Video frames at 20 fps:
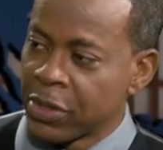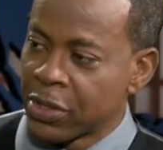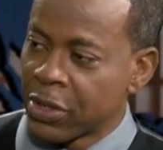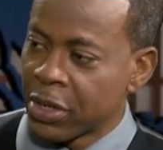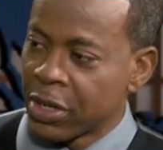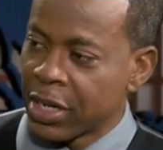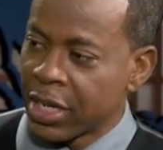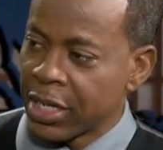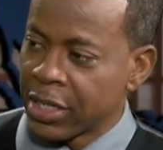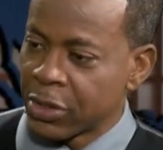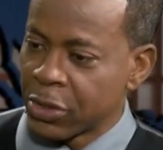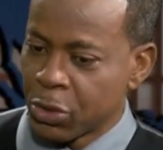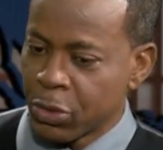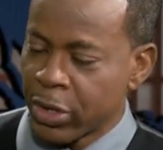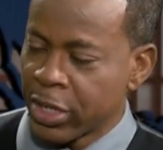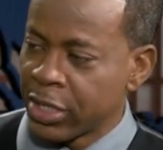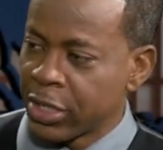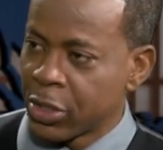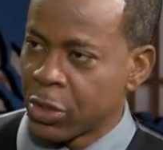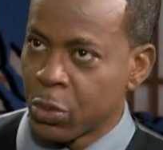the sunlight? Do
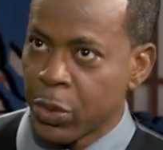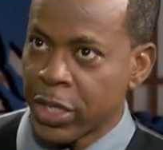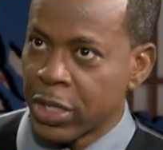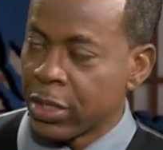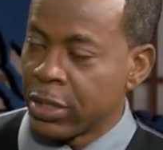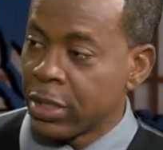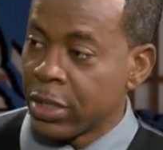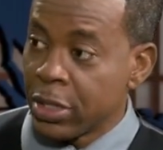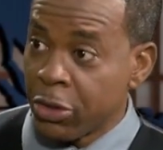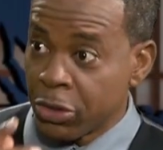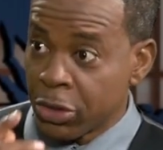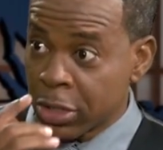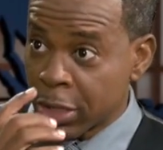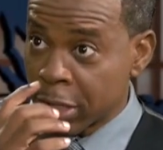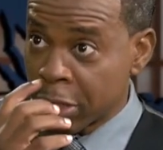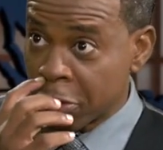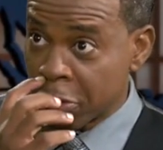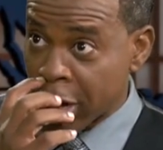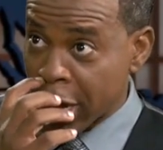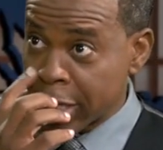I just wait until the
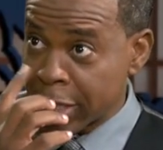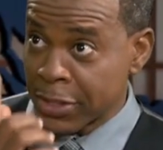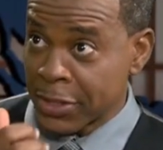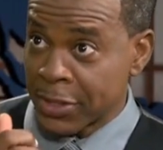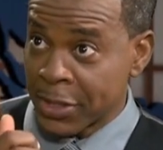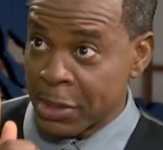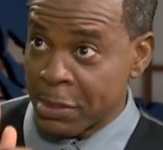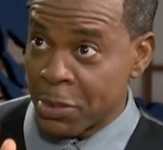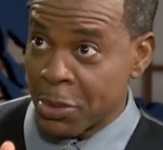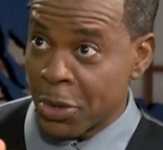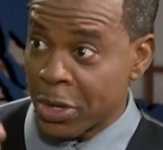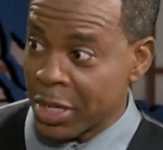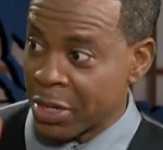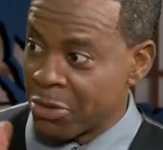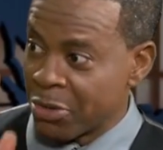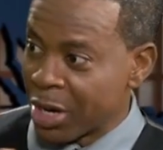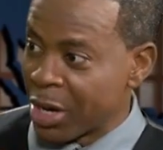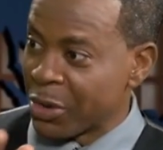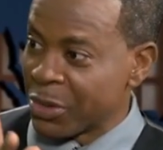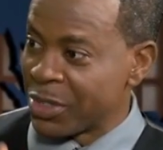sun rises in the morning,
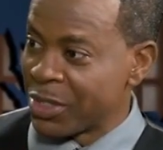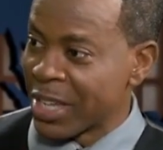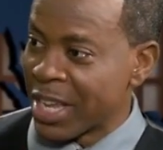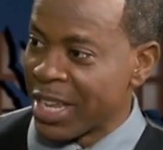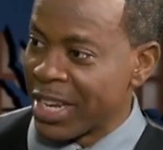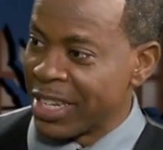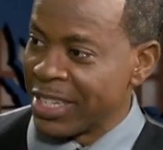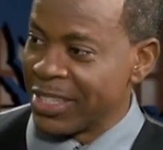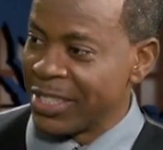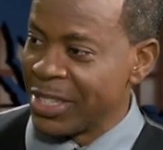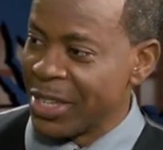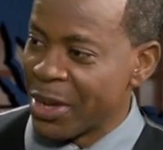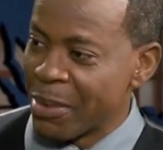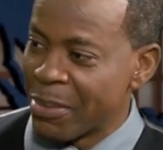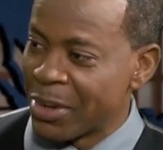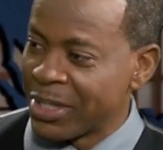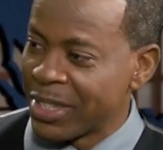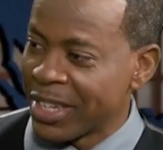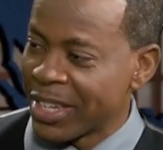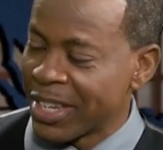run outside, and see how
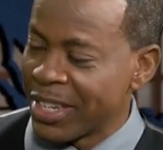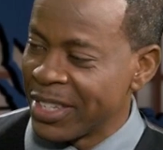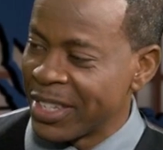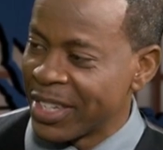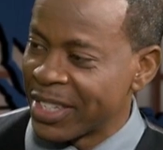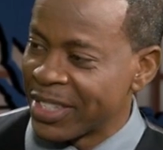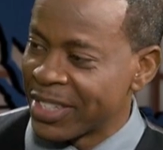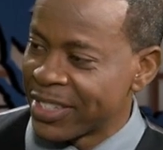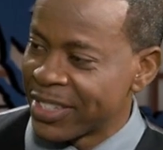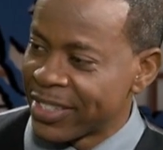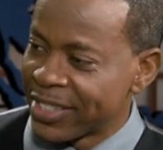much I can get?